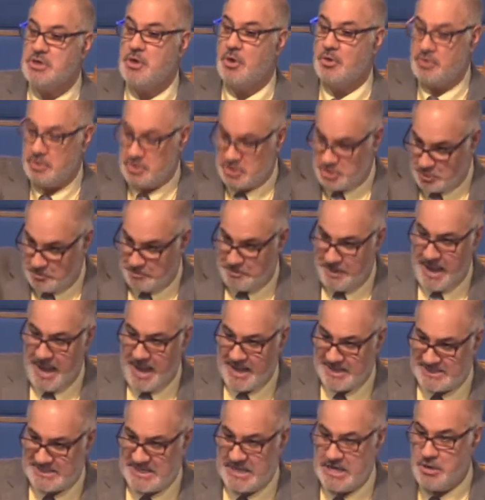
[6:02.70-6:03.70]
know the
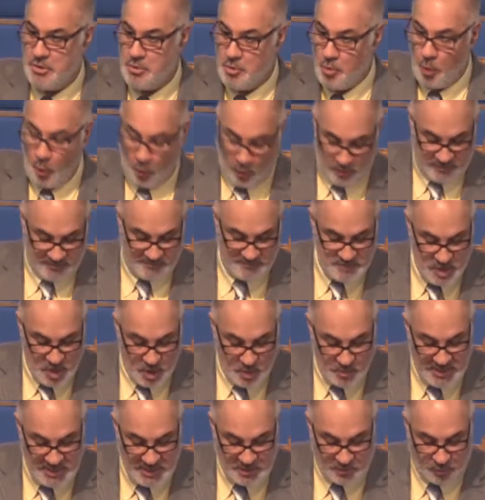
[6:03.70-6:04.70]
surpassing worth of
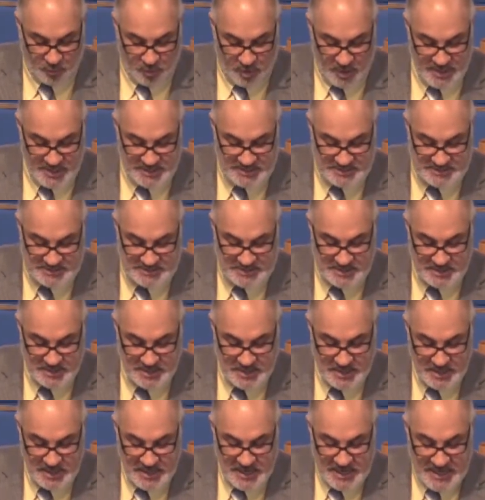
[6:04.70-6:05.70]
knowing Christ.
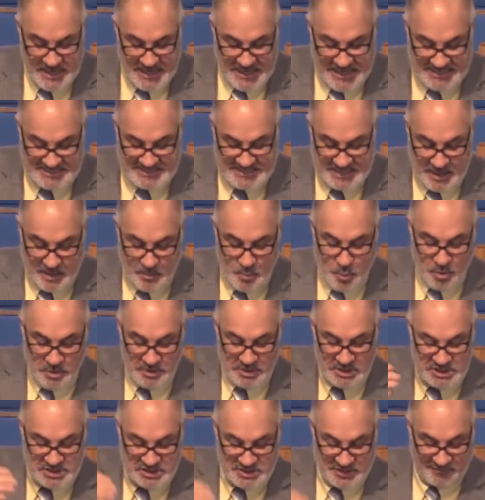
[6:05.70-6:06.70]
He said, I'm
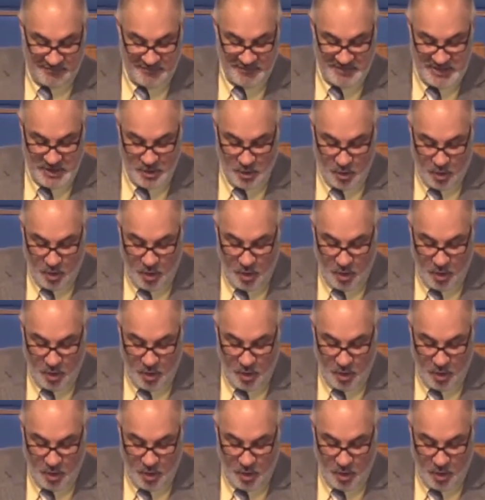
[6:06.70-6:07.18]
willing to suffer the